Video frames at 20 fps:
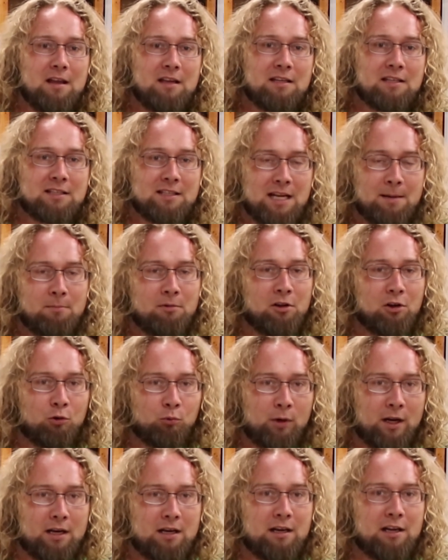similar
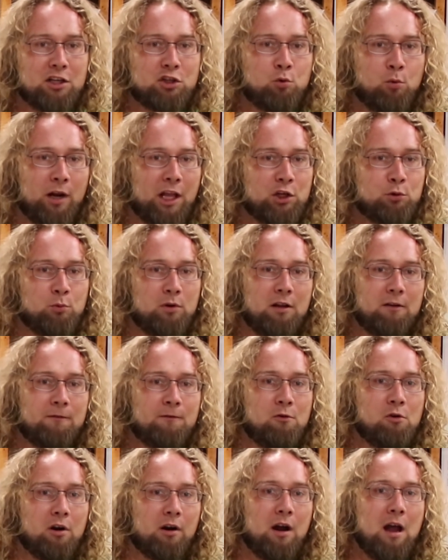written in
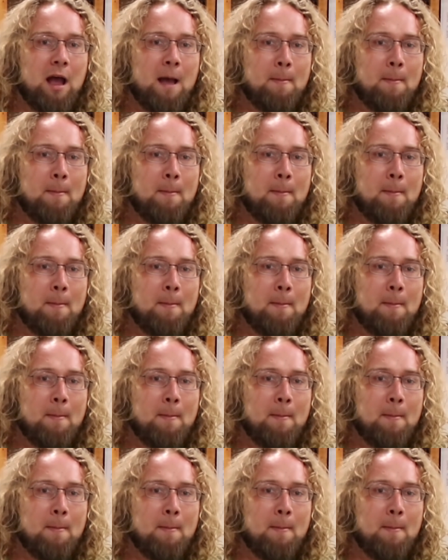2024.